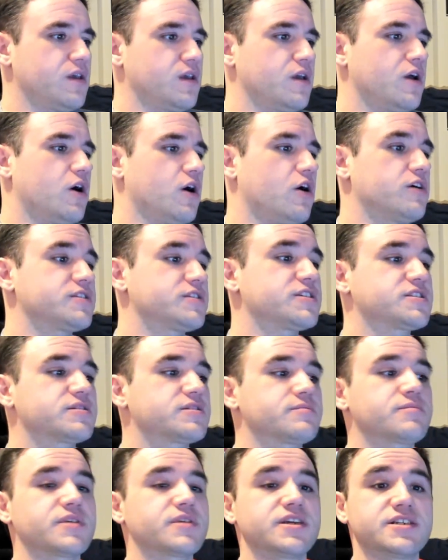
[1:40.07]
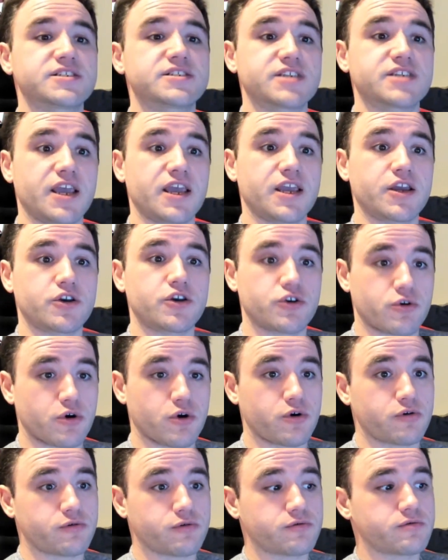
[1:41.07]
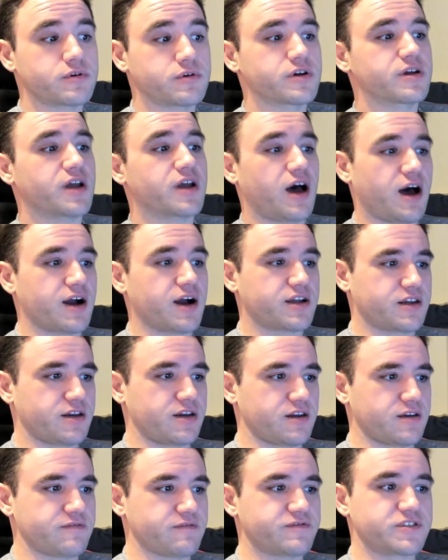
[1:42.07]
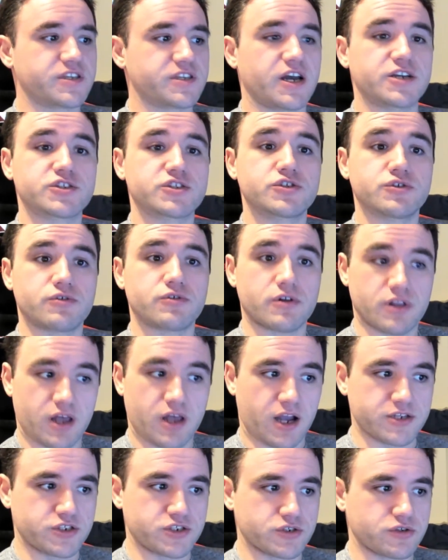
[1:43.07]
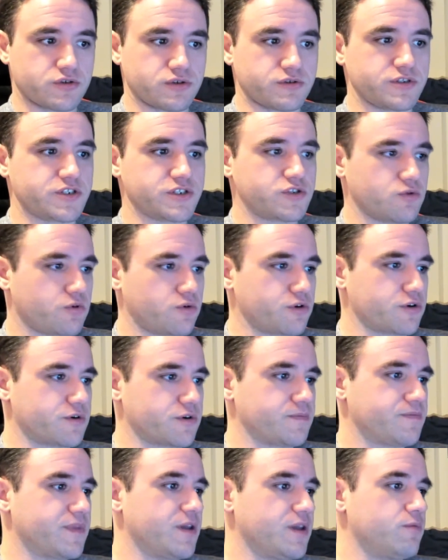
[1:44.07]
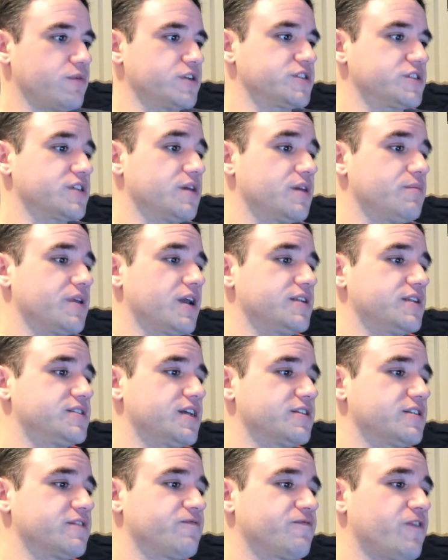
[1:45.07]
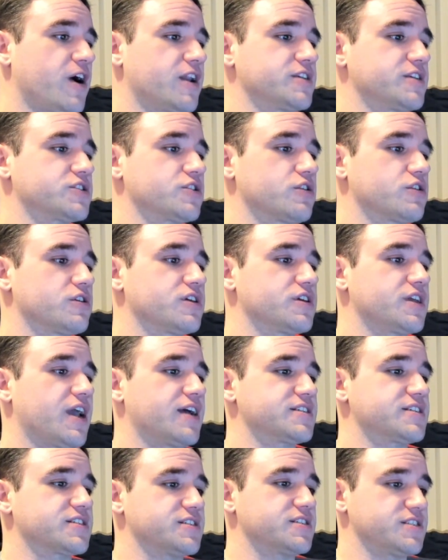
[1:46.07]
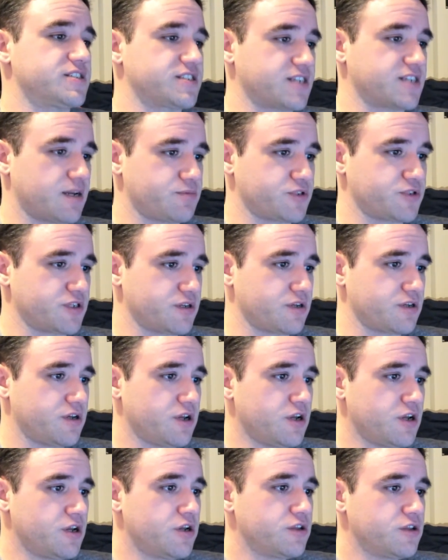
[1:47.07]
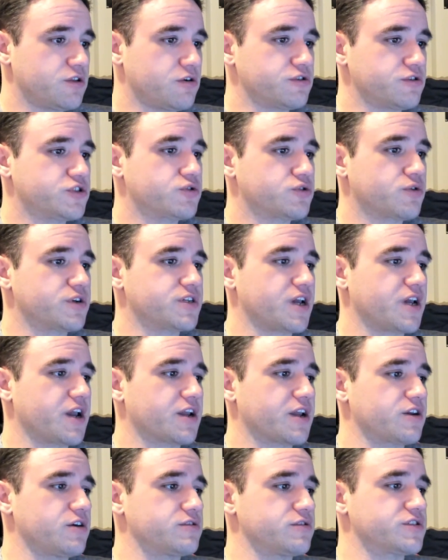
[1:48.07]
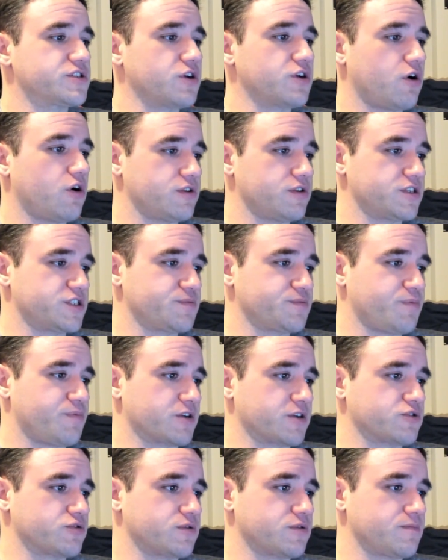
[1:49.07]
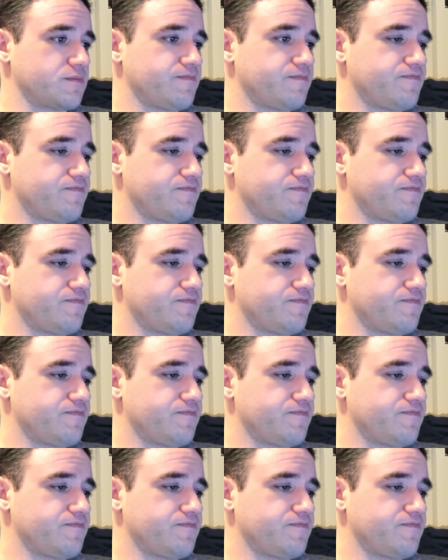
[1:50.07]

Autism is a neurocognitive / neurological disorder in which can be identified as early as conception. Those who are diagnosed on the spectrum,